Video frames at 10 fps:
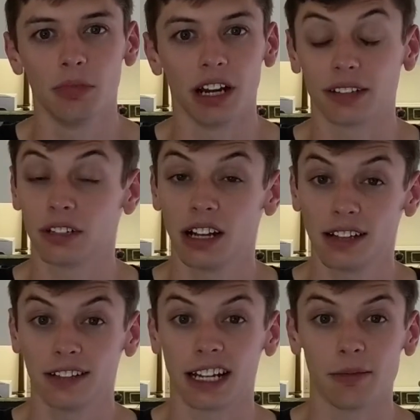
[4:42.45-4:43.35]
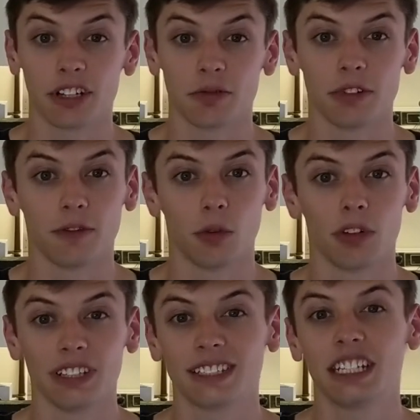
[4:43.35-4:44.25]
but like I mentioned
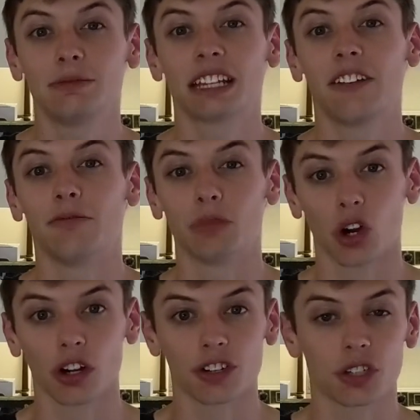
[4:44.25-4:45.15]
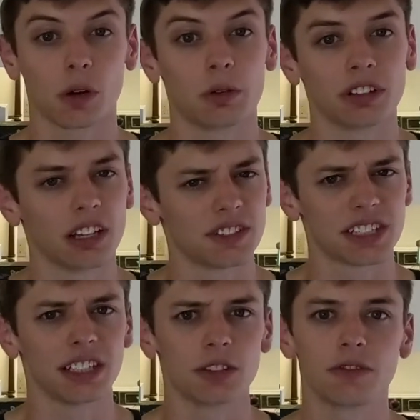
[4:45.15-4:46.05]
before, these teams have merged, so I would love to
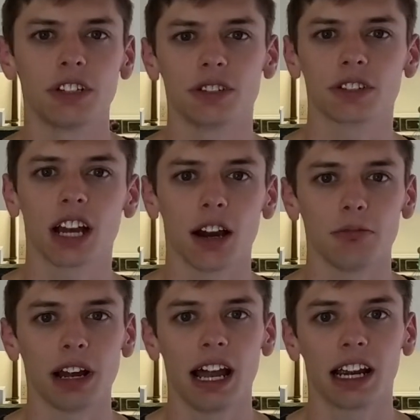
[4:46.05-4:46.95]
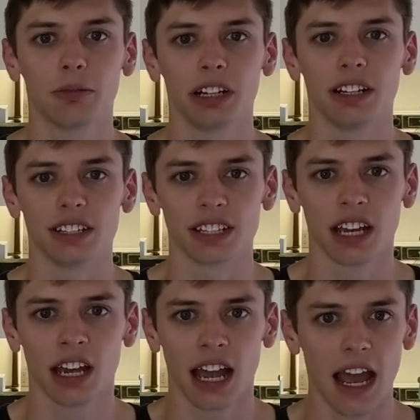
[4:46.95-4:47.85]
see those features come back, because
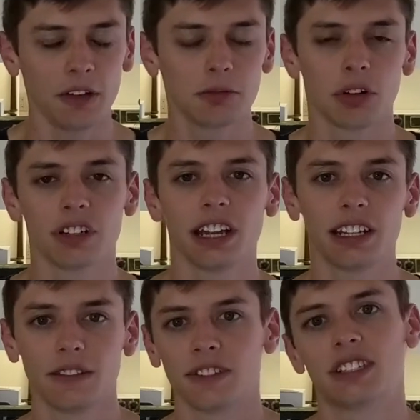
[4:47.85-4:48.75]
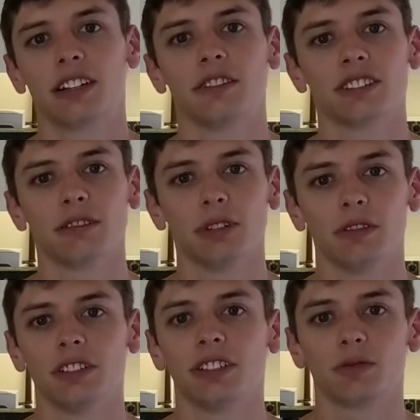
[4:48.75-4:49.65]
having predictive stickers and
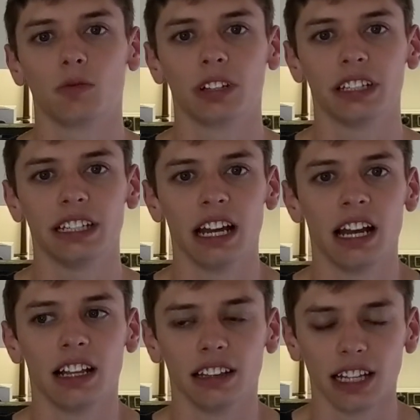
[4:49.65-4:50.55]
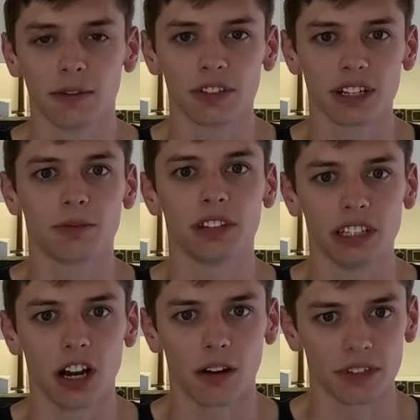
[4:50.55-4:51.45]
emojis really levels up
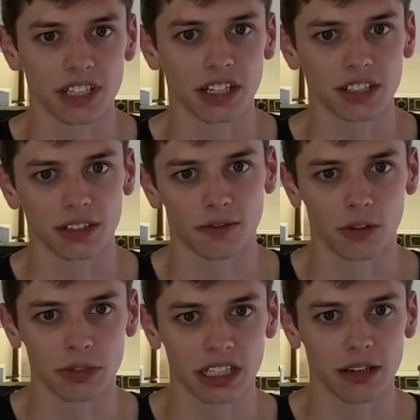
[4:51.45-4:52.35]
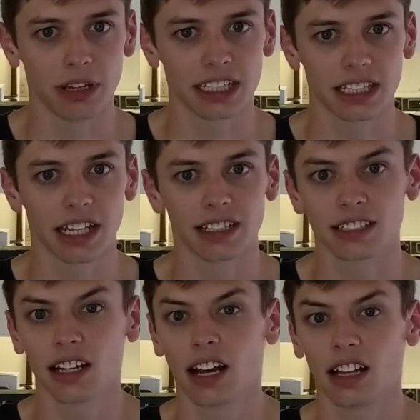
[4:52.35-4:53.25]
the conversation for me. It makes
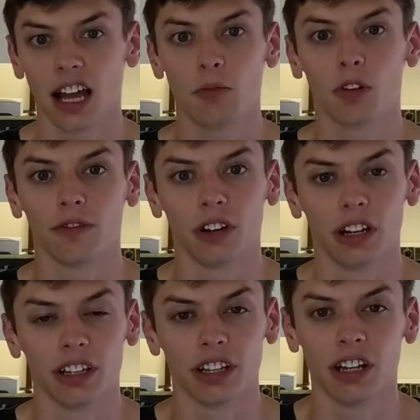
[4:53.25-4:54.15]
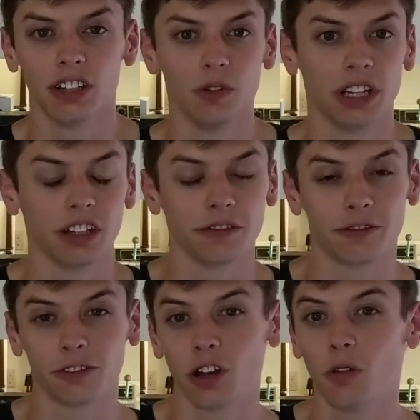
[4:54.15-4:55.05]
things a lot more fun. You can
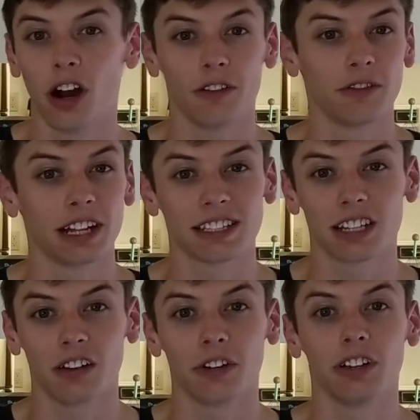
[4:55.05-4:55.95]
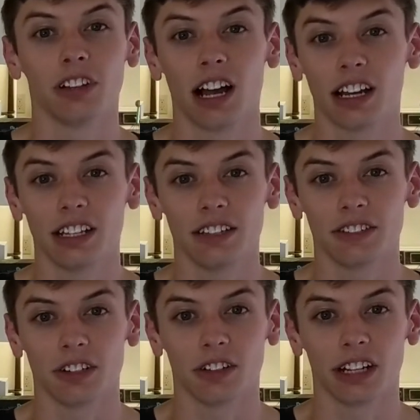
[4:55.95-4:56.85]
flow off of that stuff a lot
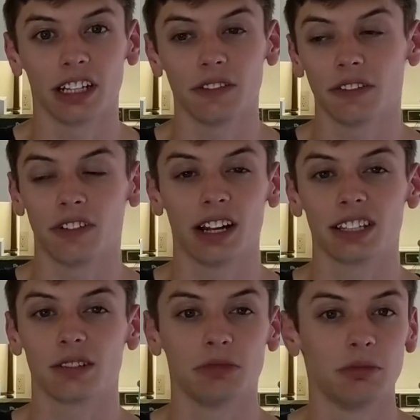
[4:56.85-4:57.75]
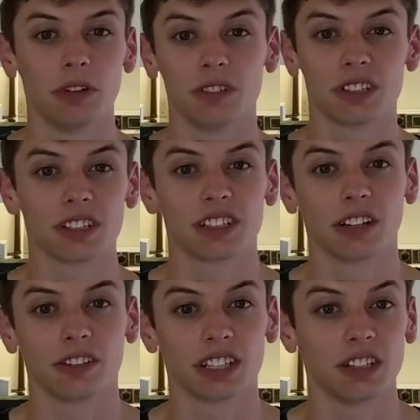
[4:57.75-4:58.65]
easier and even find some emojis and
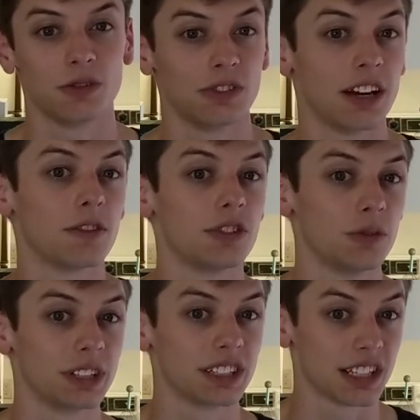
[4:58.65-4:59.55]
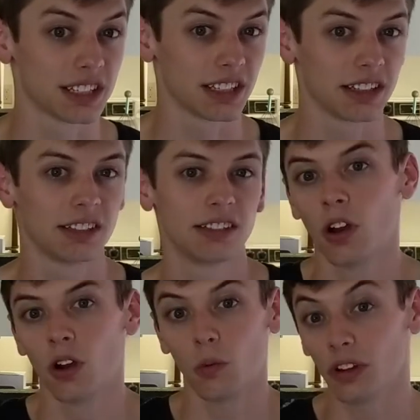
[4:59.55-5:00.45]
stickers that you never knew existed.
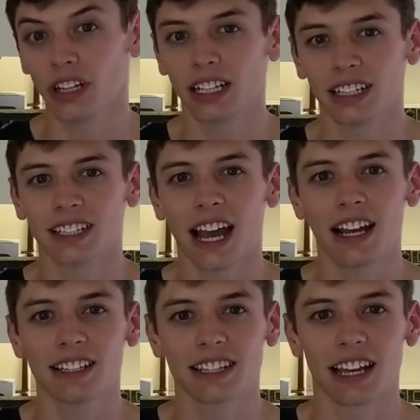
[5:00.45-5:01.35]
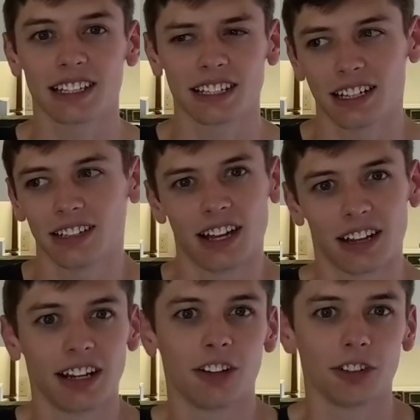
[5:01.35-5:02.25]
One thing that this has that a lot
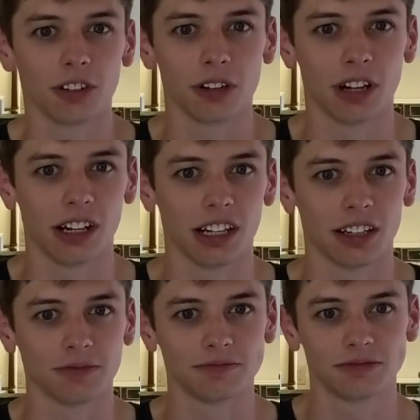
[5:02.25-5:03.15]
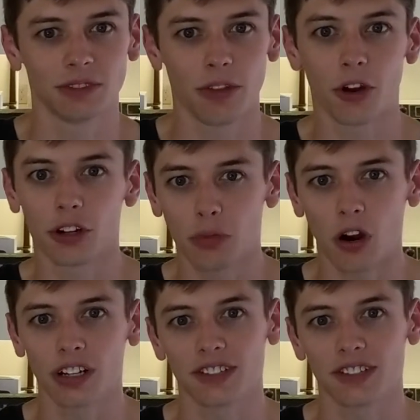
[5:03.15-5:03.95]
of the other third-party